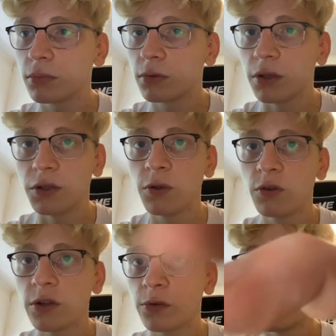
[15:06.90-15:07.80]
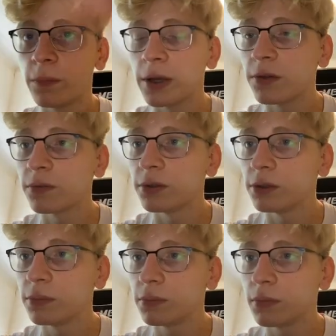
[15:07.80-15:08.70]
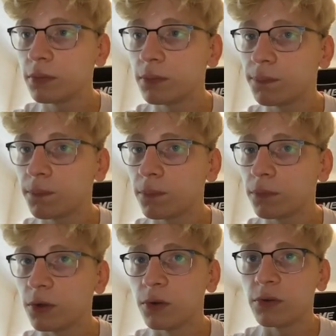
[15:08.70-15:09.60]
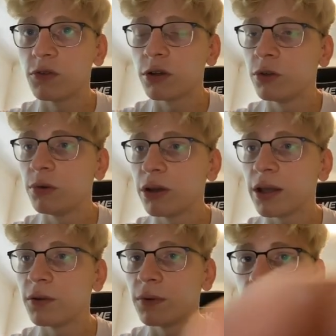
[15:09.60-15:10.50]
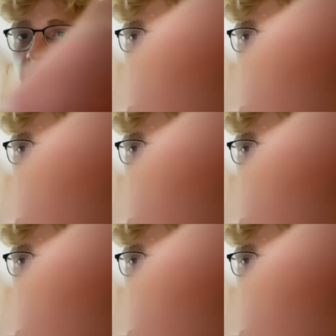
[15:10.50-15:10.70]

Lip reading: Like, you can just do this passively because you enjoy doing it anyway.